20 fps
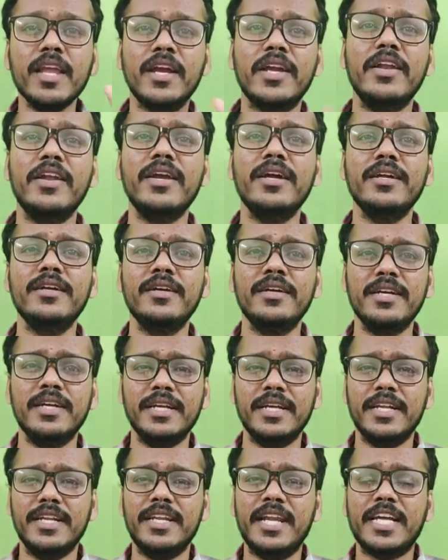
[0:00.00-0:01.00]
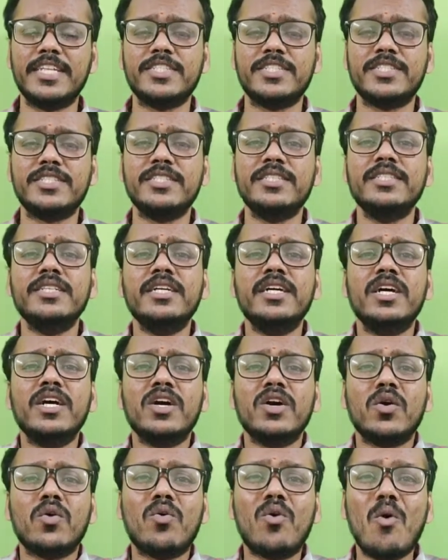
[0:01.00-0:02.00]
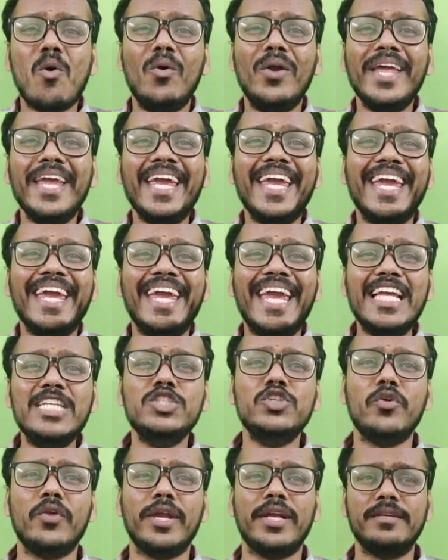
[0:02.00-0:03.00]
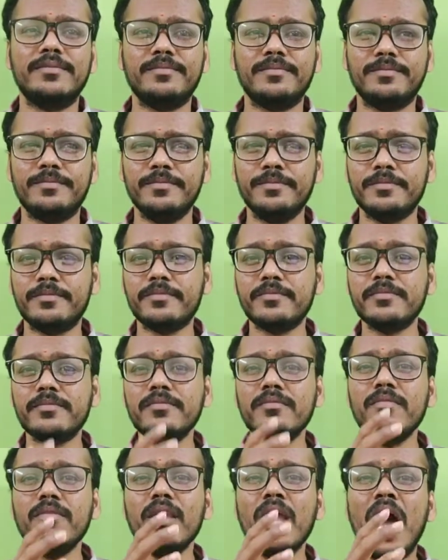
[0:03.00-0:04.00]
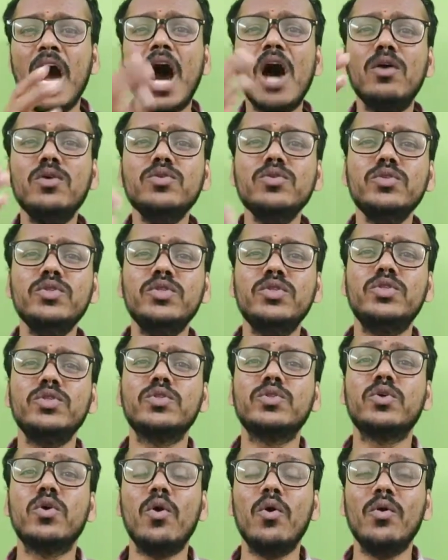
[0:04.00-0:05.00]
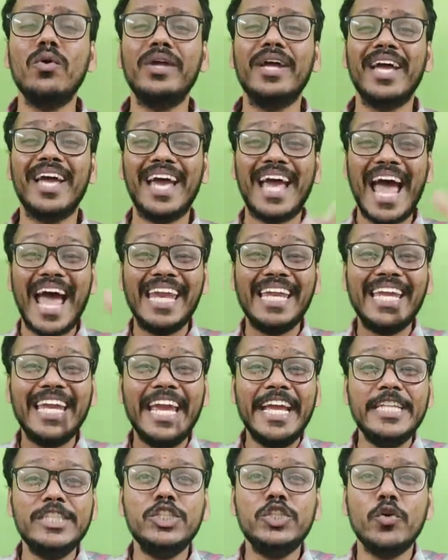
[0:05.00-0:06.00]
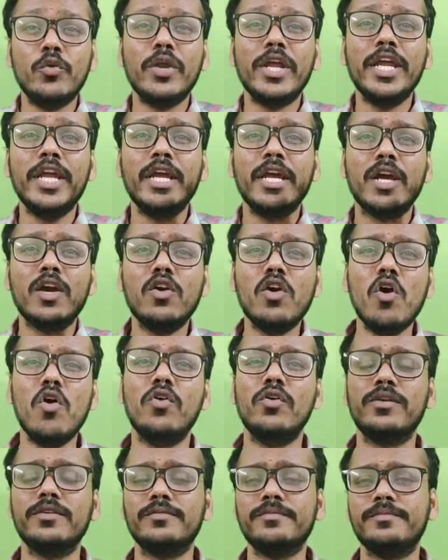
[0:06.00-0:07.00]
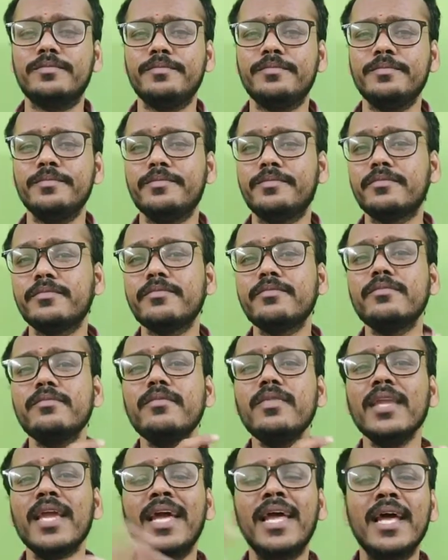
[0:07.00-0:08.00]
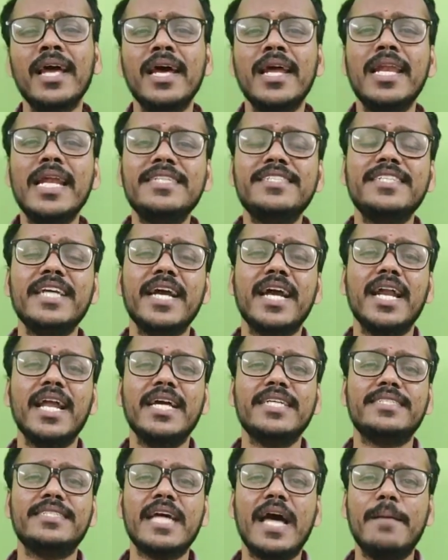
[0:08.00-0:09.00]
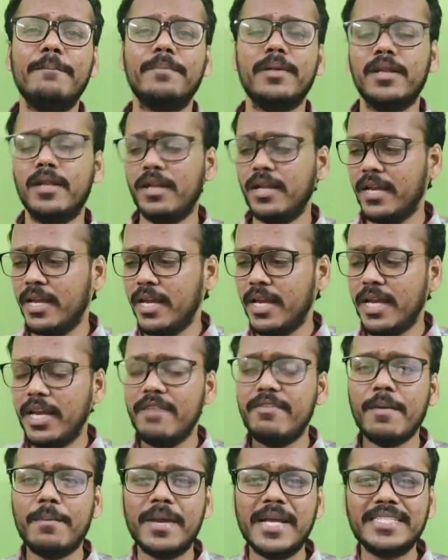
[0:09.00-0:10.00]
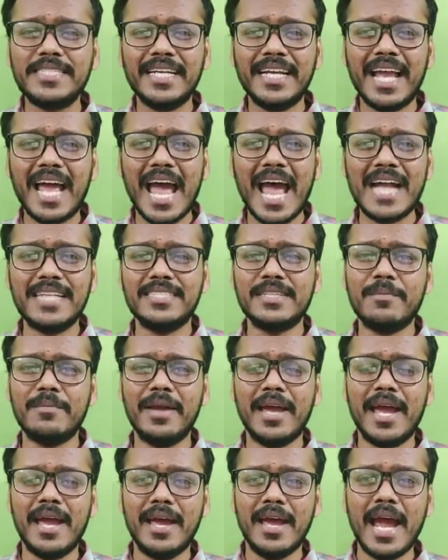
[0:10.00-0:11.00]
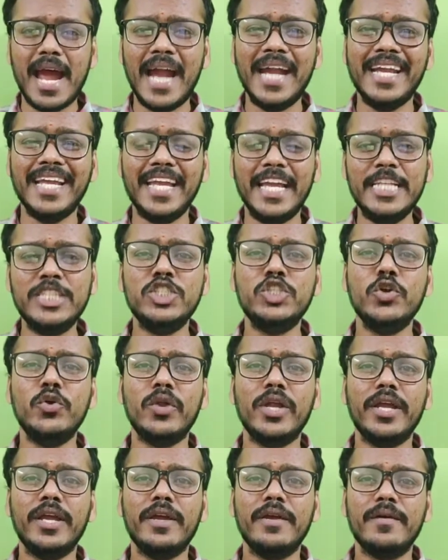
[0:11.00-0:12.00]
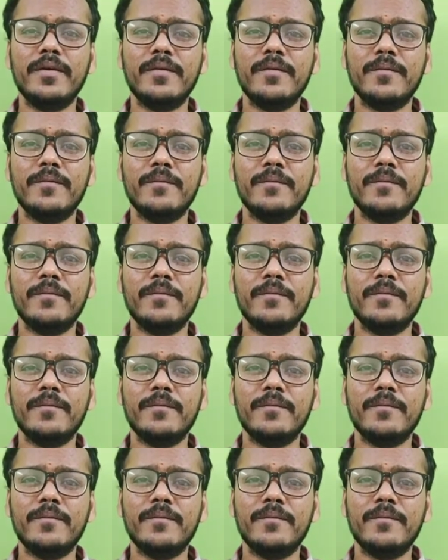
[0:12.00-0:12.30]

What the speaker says: Clear? Next, coding injury. How to code an injury code? Let's take an example. If a patient had some hand injury,